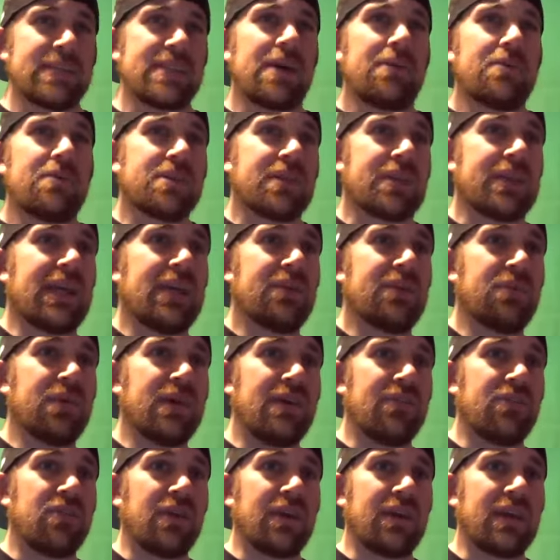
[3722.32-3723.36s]
I was a kid
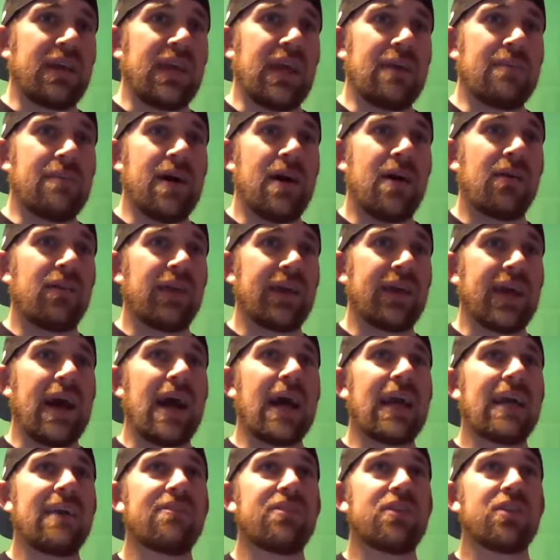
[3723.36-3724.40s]
whenever it came out, like
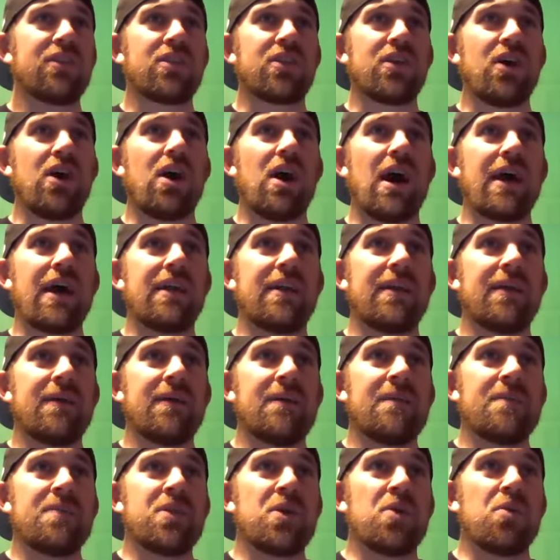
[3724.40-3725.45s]
I even thought
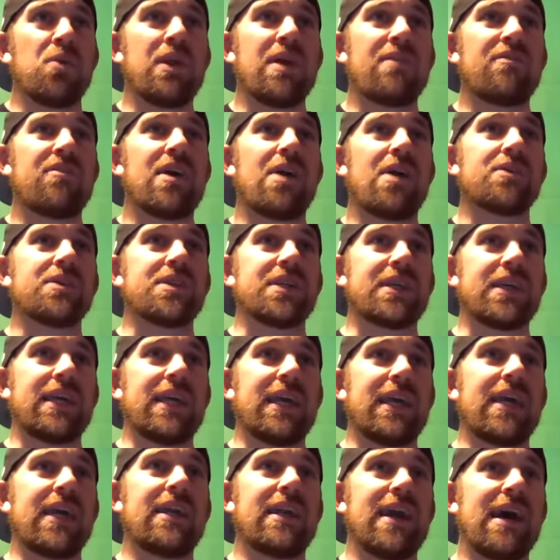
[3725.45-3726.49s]
whenever I was a
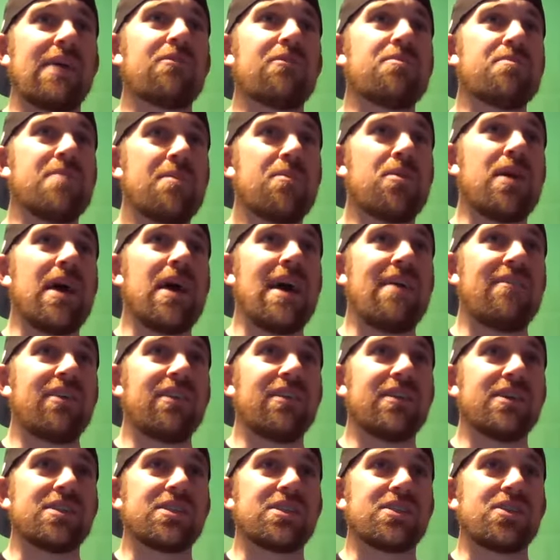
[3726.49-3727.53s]
kid, and I remember having
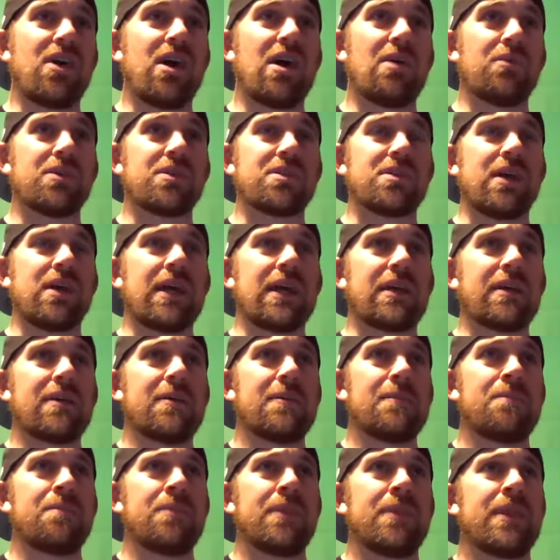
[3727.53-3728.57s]
this thought was like,
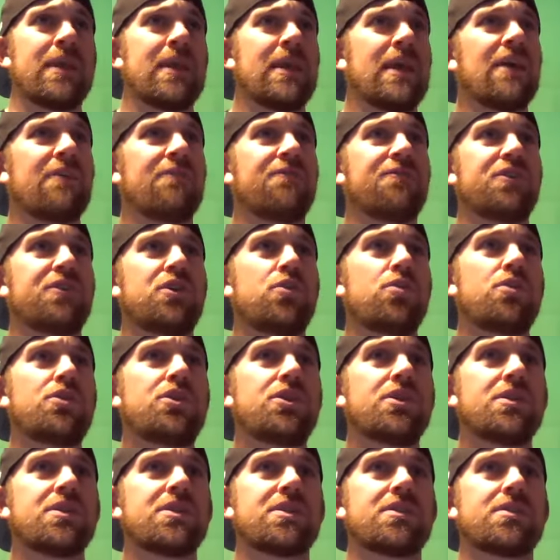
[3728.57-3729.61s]
if you
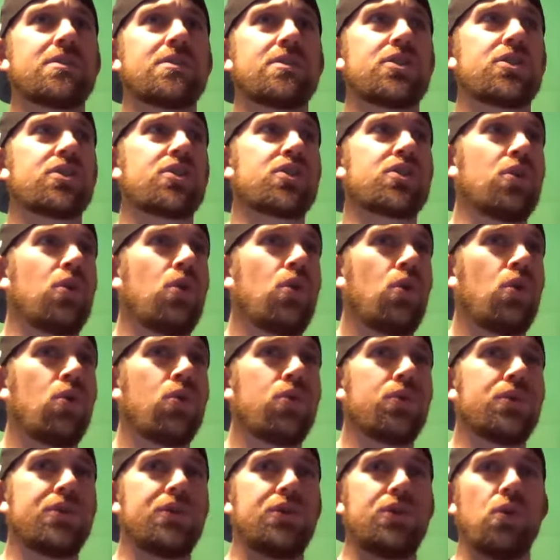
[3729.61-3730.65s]
just
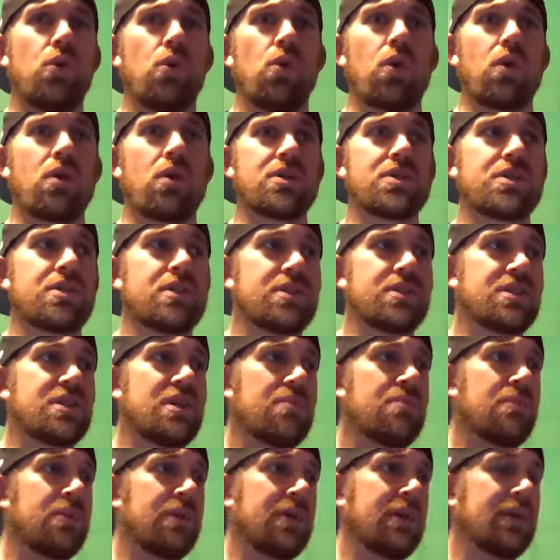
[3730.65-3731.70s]
sold yours to
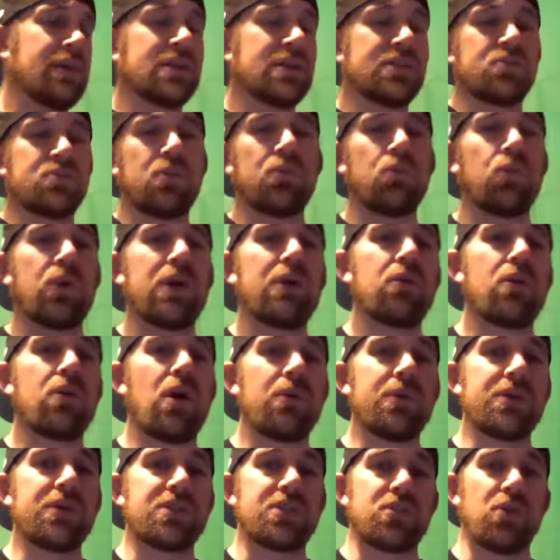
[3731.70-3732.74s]
somebody, because we were
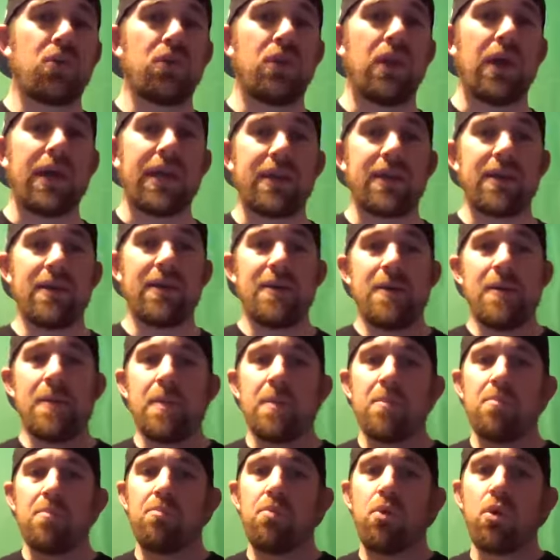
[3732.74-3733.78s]
always told like
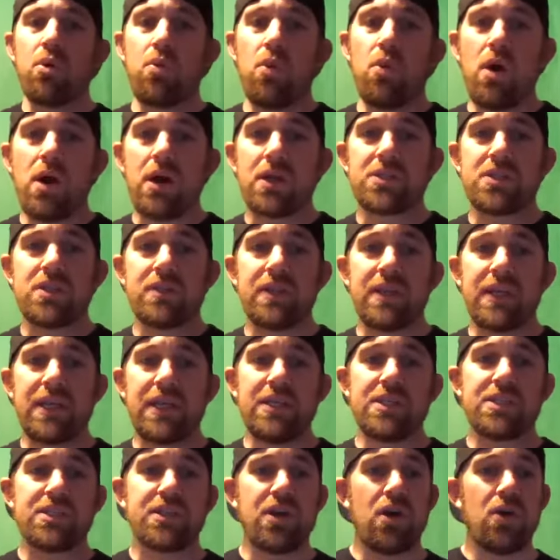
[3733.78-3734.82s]
Boardwalk's on the
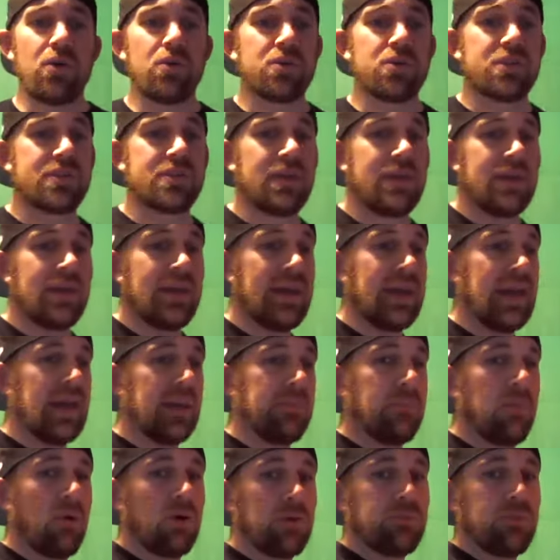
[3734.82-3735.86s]
East Coast
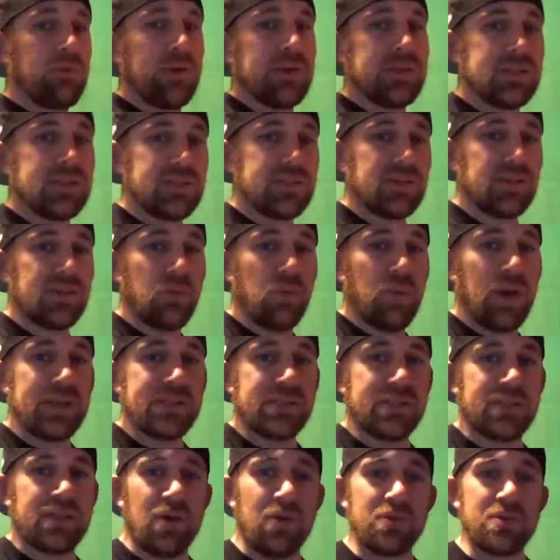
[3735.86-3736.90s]
and Park Place is on yeah. the
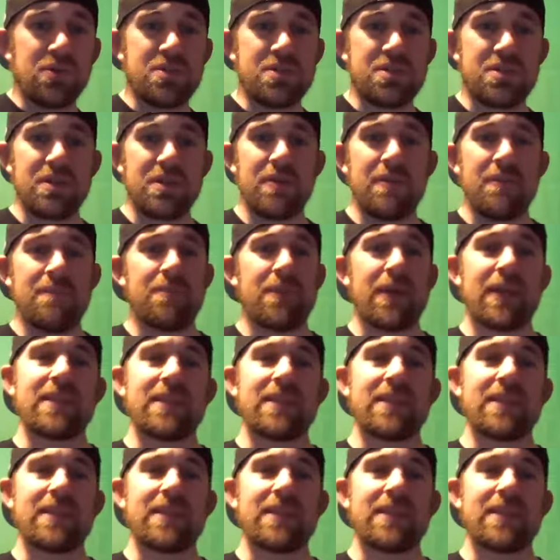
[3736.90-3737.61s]
West Coast. Yeah.